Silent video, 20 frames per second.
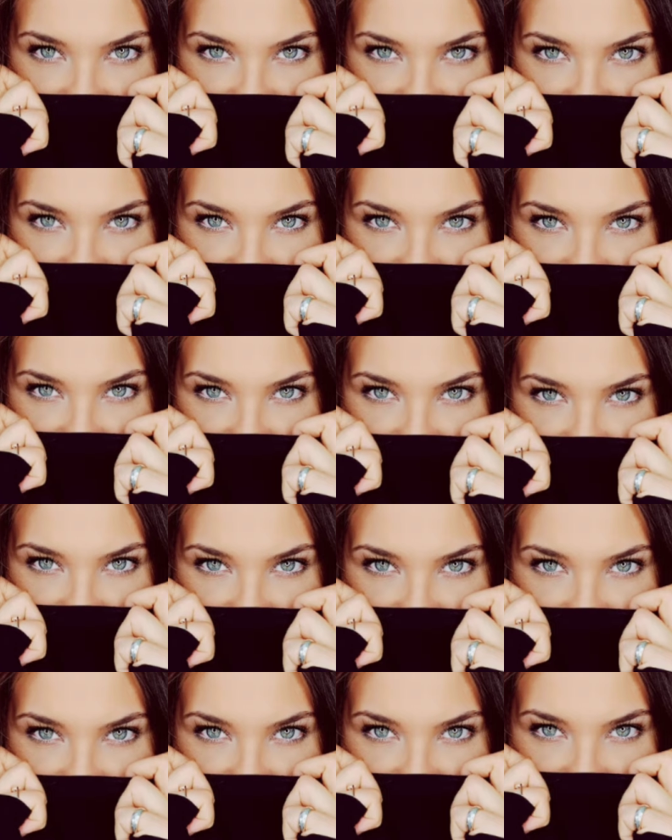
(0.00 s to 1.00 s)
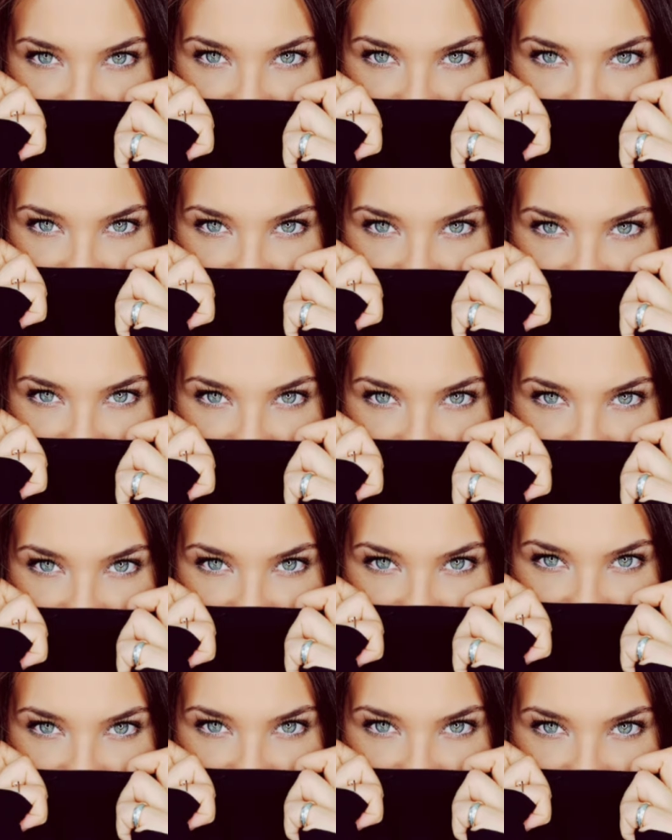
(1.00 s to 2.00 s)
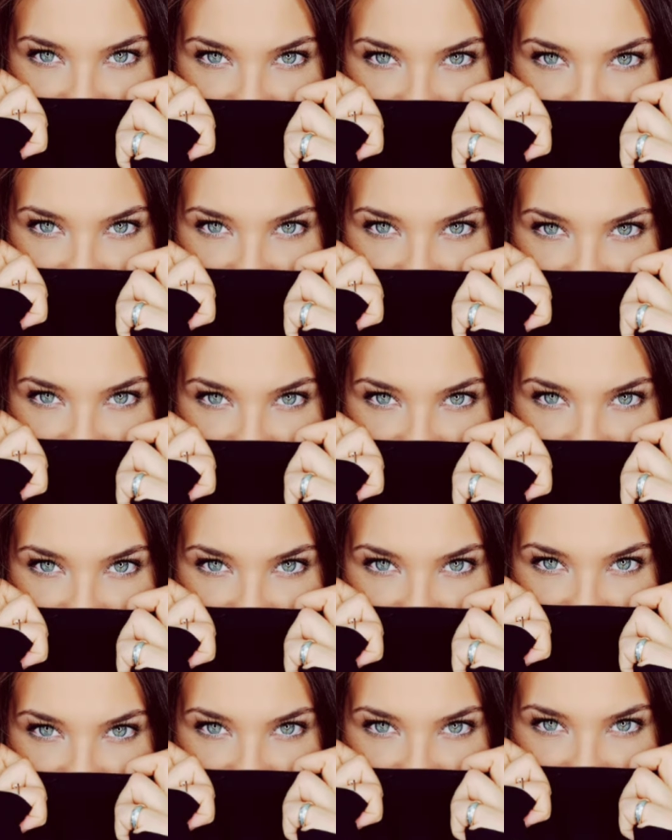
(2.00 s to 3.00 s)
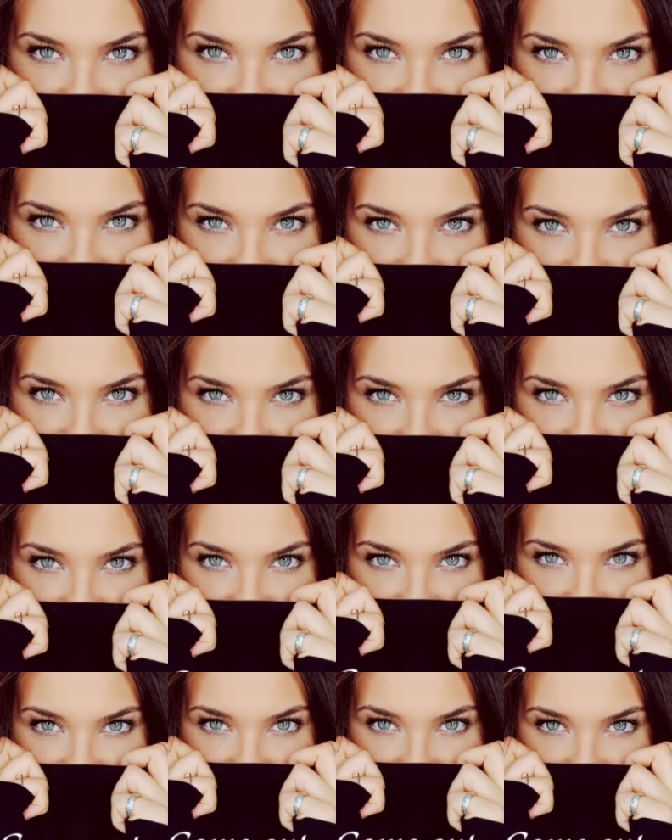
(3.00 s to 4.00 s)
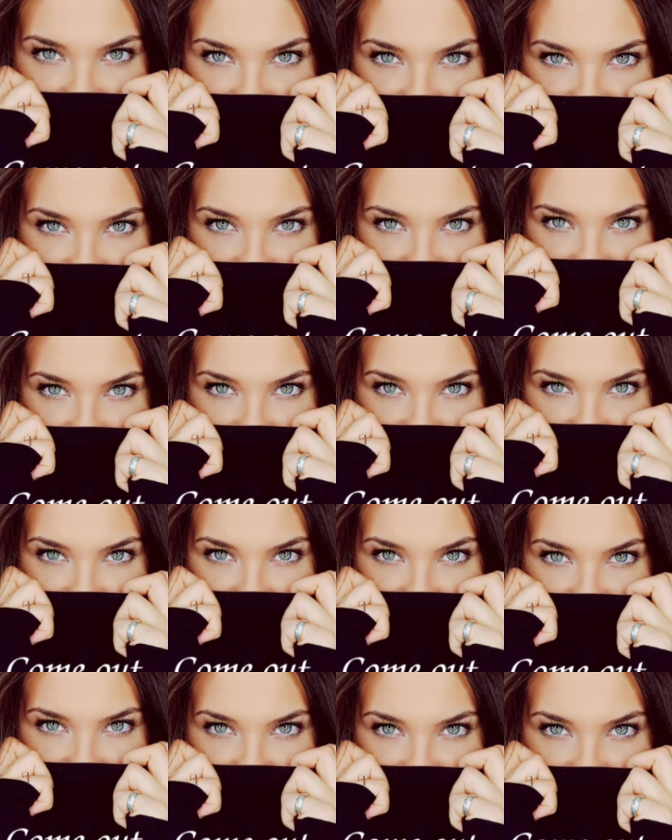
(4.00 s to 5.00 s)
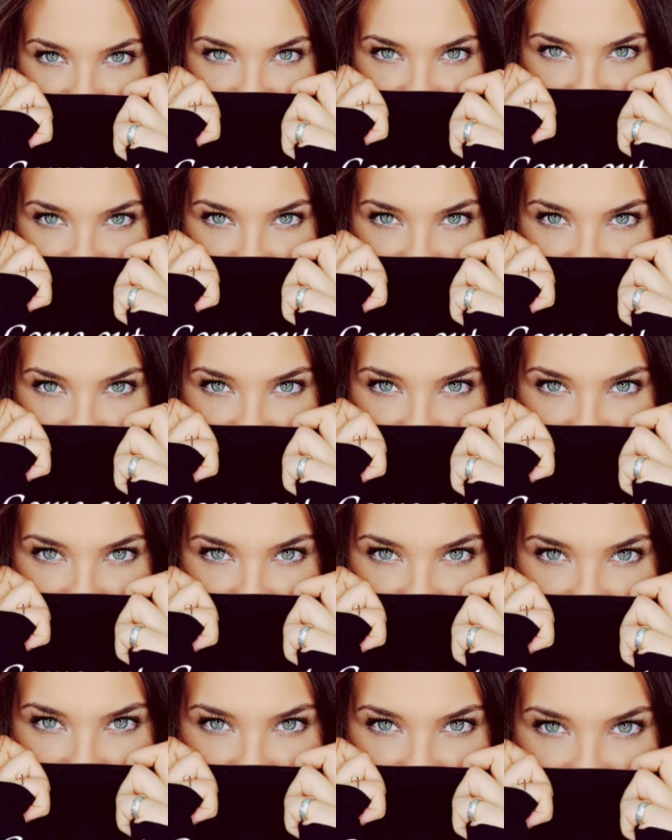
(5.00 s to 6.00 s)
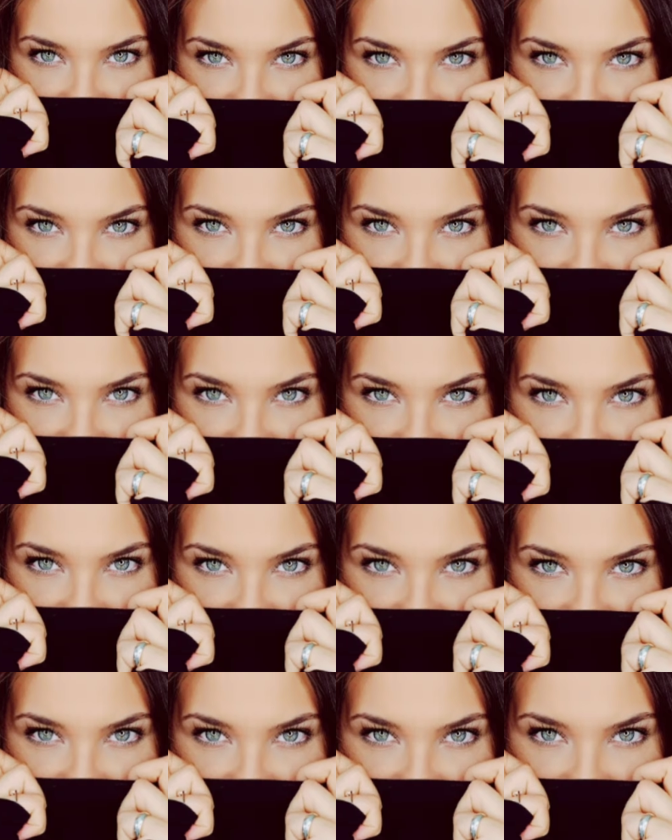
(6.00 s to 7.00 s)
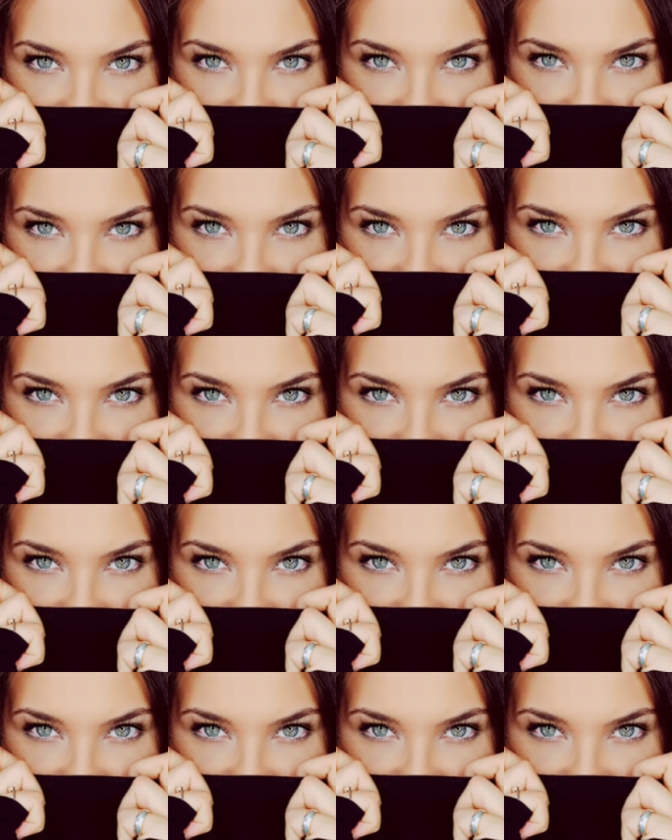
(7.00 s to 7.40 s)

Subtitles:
or did take pictures not so long ago, and I cut off my hair last month.